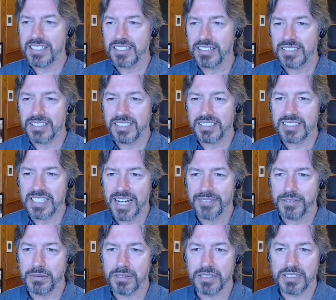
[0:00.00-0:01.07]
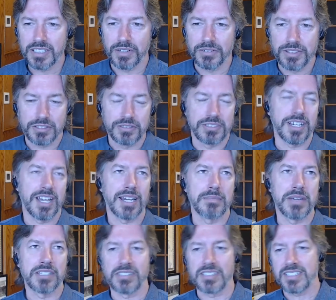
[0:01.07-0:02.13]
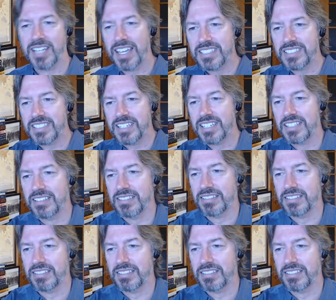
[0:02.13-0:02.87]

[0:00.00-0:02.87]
Doesn't everyone, through psychometric testing,